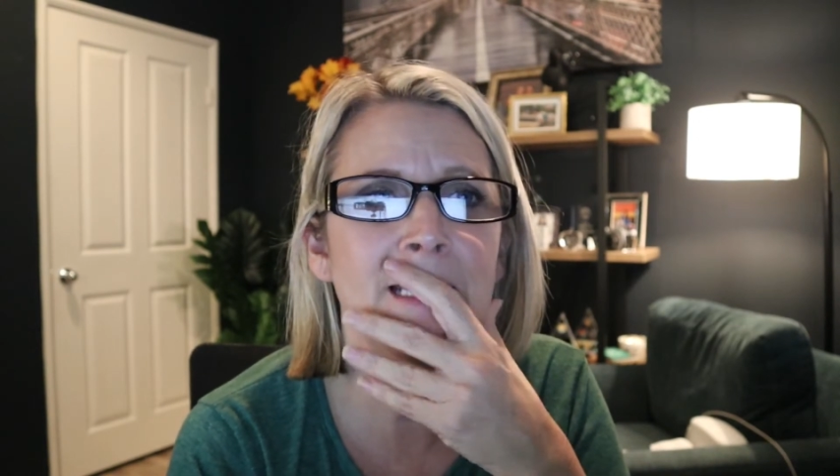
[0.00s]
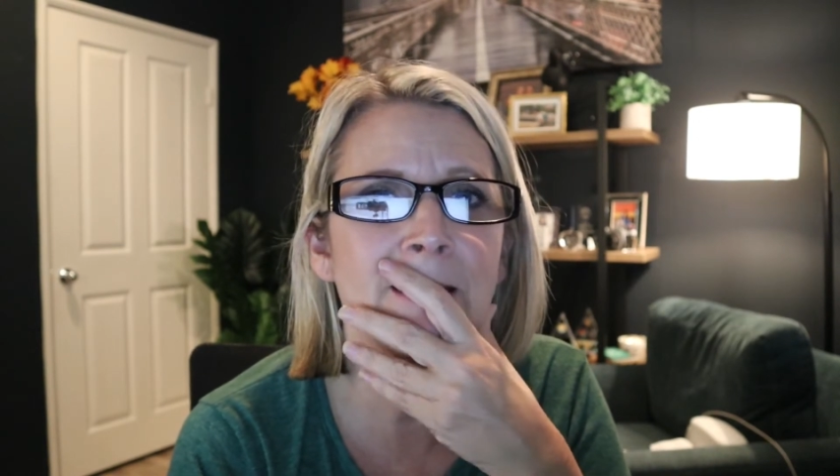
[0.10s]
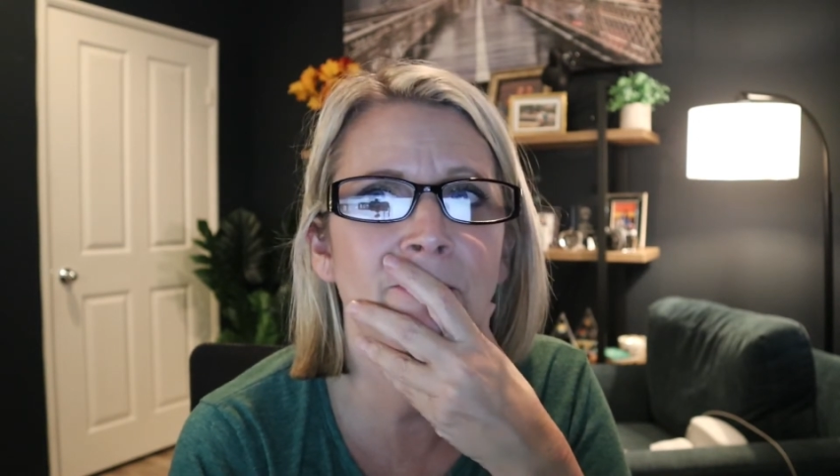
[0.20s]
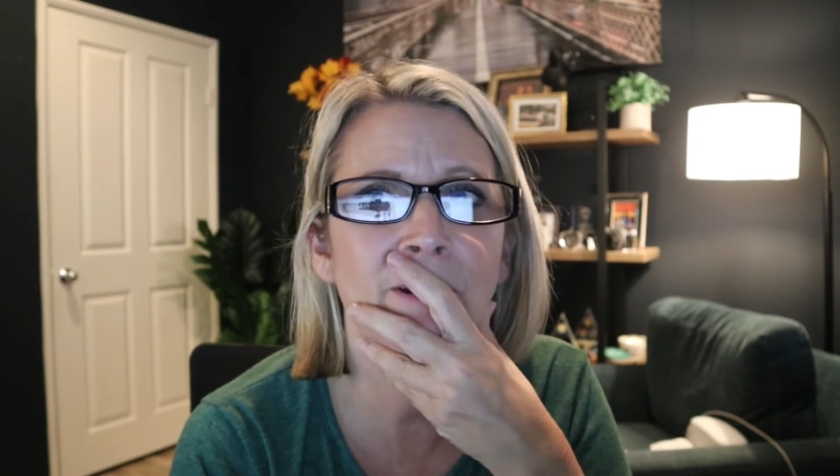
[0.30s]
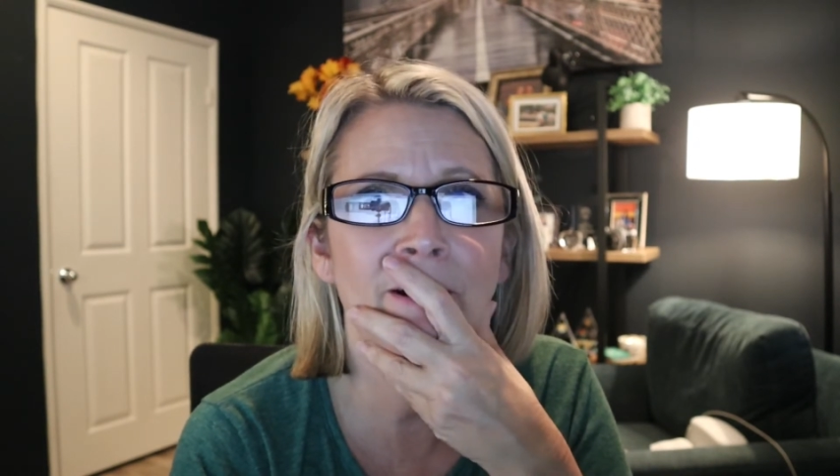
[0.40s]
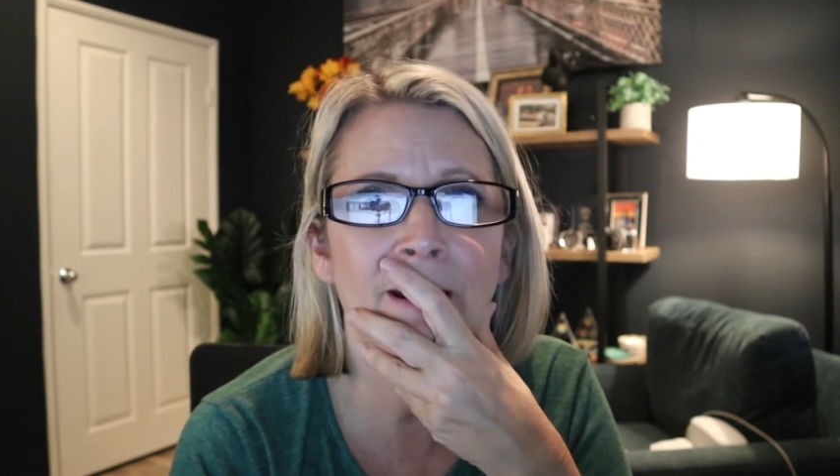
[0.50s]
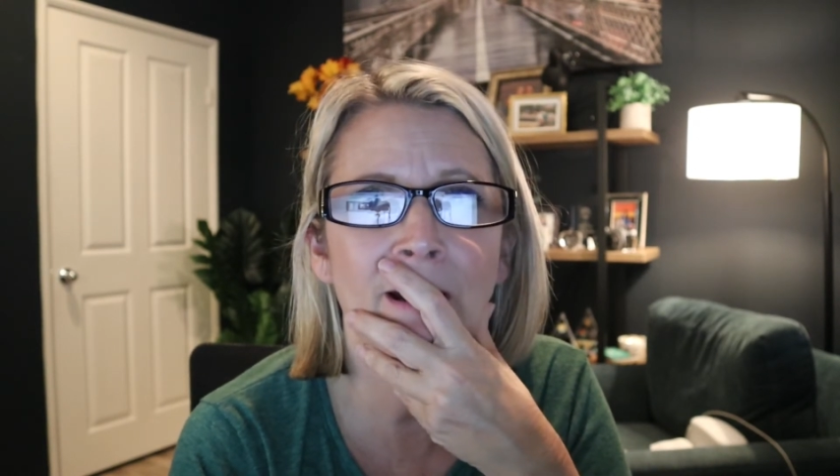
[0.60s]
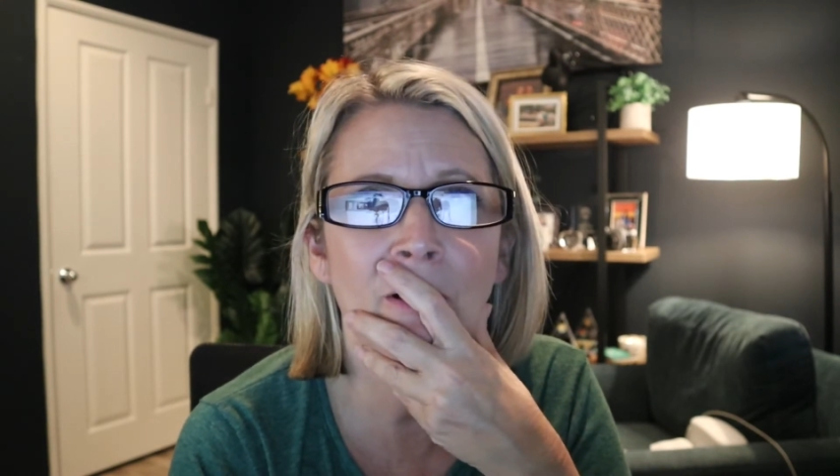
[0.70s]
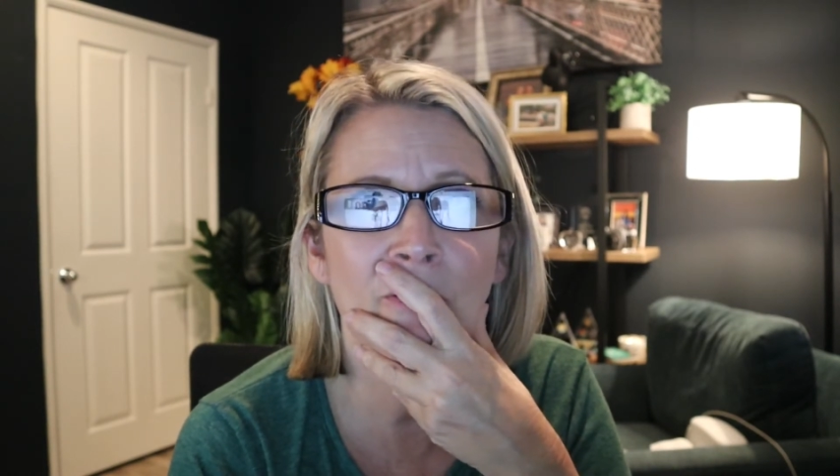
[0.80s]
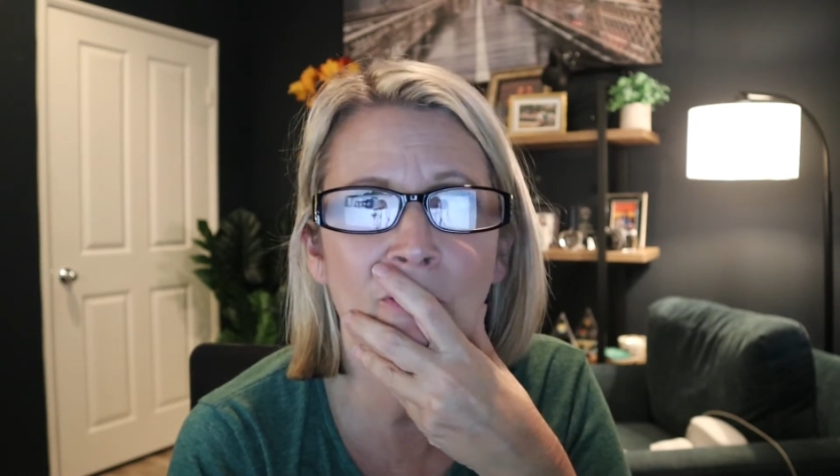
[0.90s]
it's
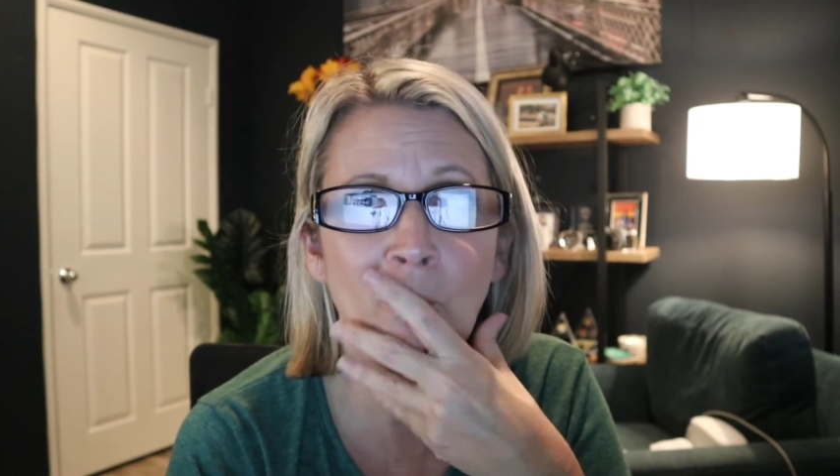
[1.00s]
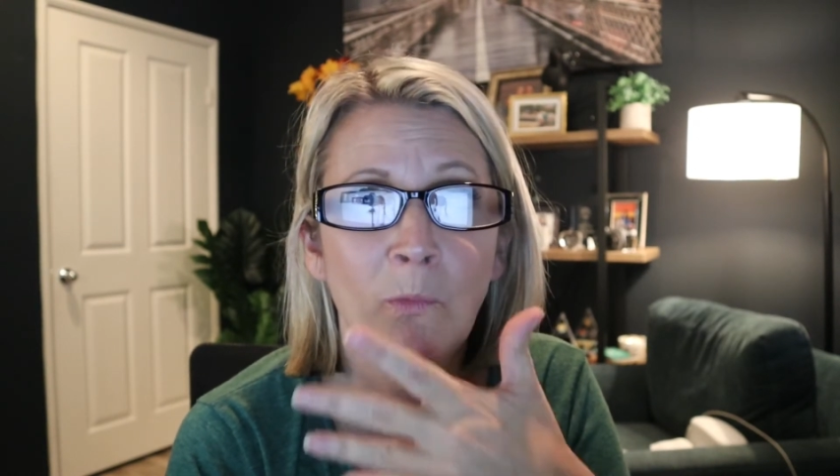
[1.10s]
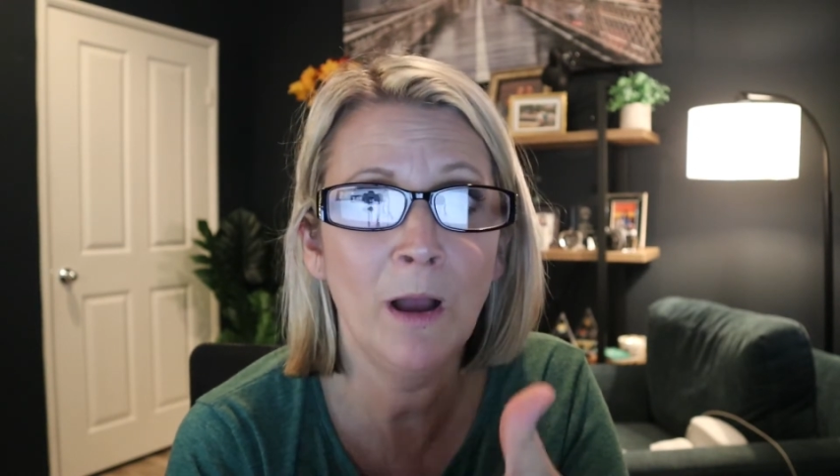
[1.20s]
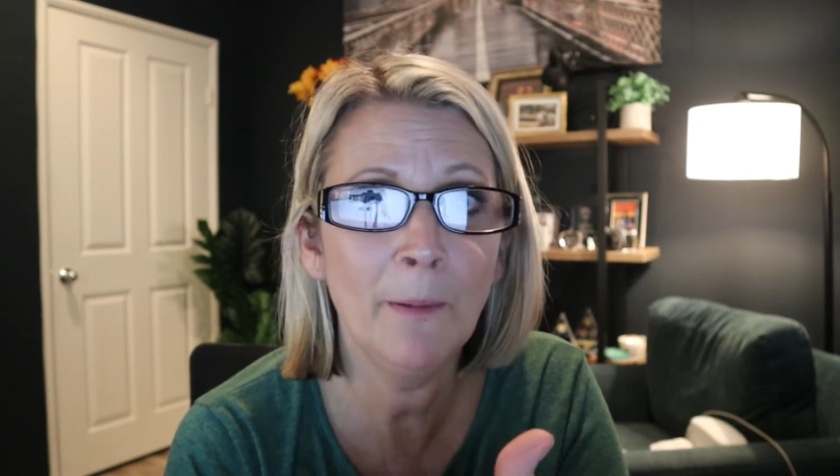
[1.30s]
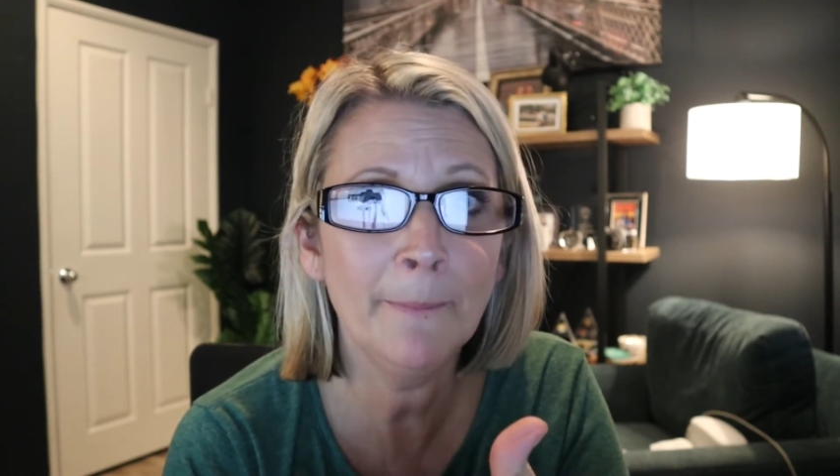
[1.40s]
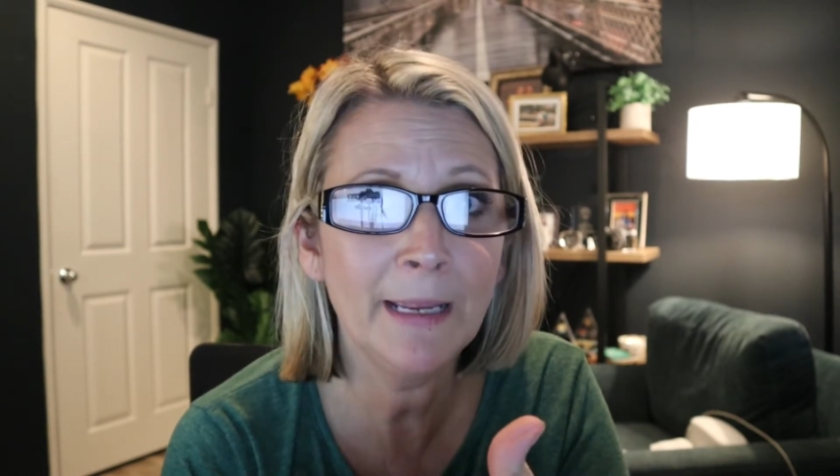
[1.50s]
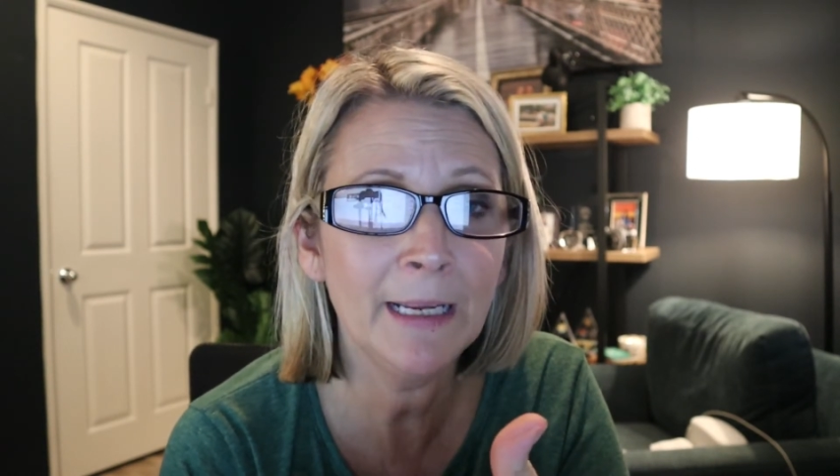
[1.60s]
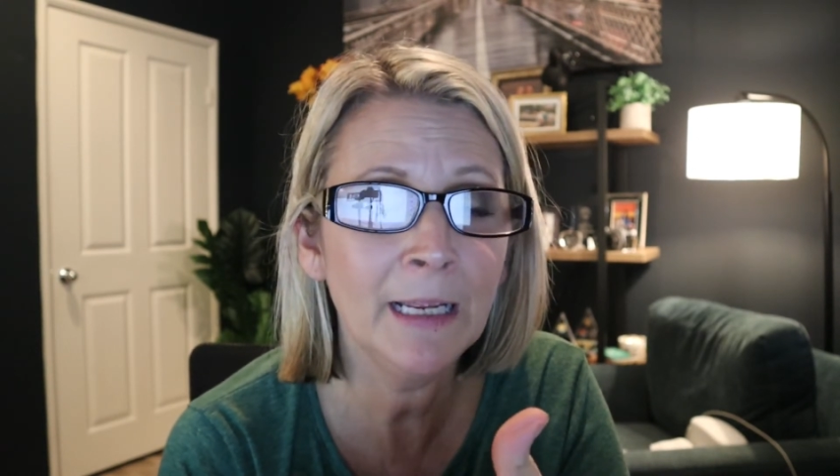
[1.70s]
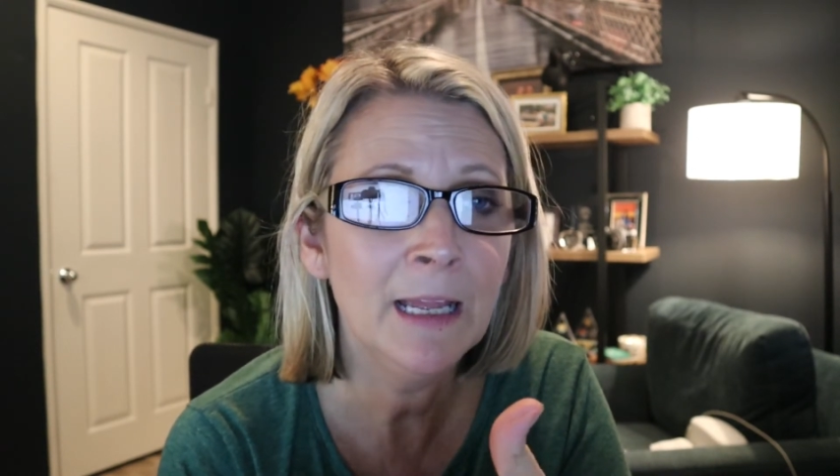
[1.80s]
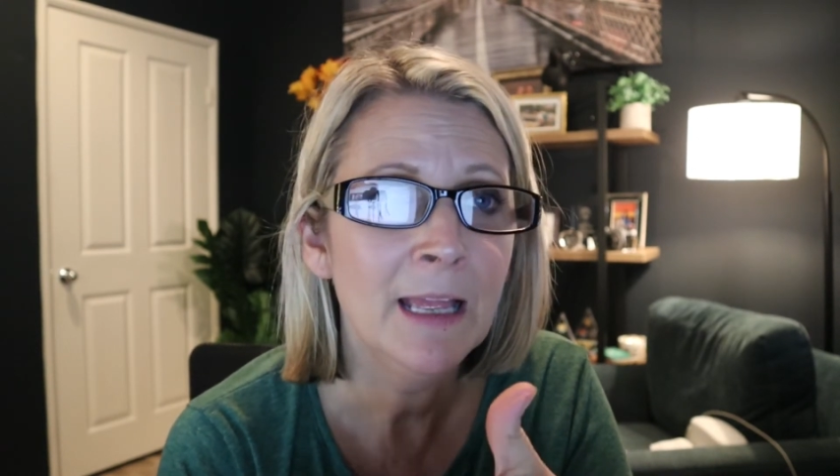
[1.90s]
very
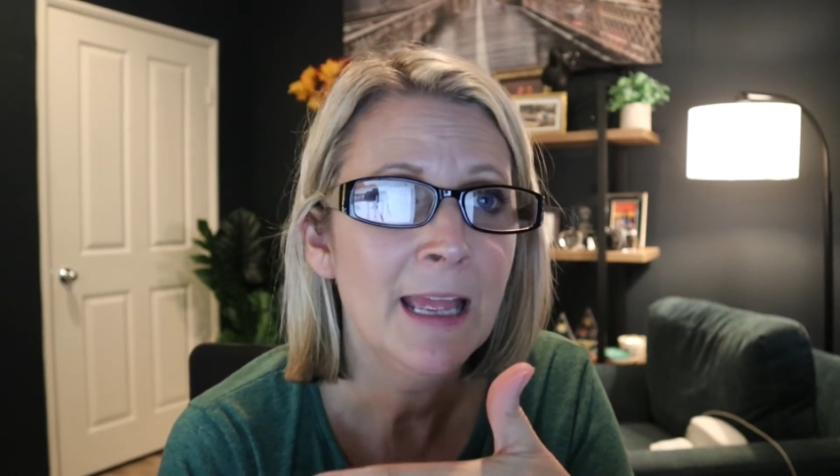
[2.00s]
overwhelming,